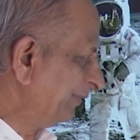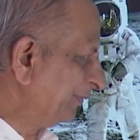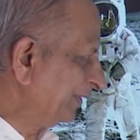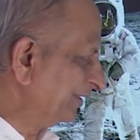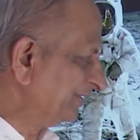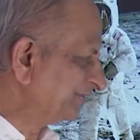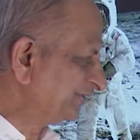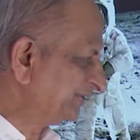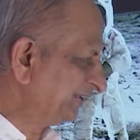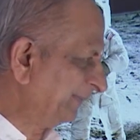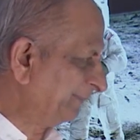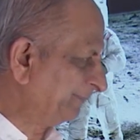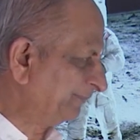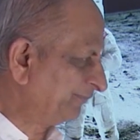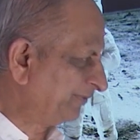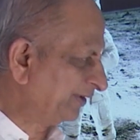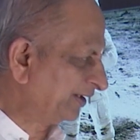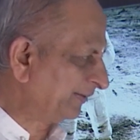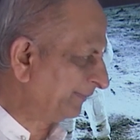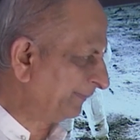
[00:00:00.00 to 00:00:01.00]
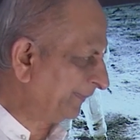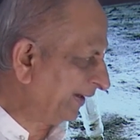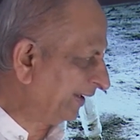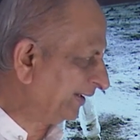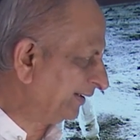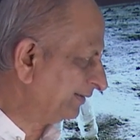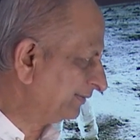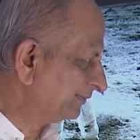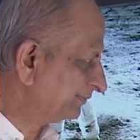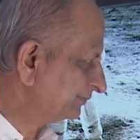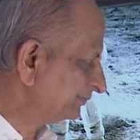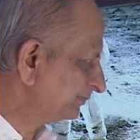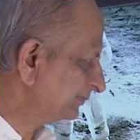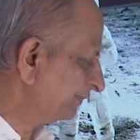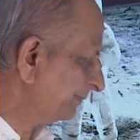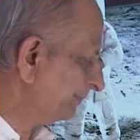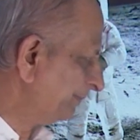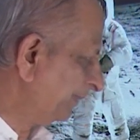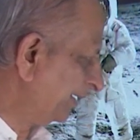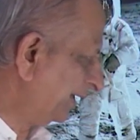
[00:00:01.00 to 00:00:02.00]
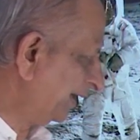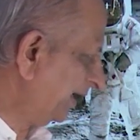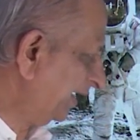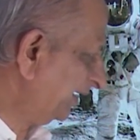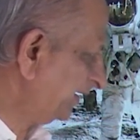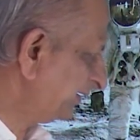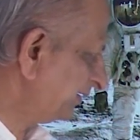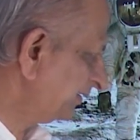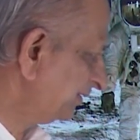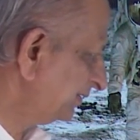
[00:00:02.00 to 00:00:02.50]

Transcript: a one step for a man, but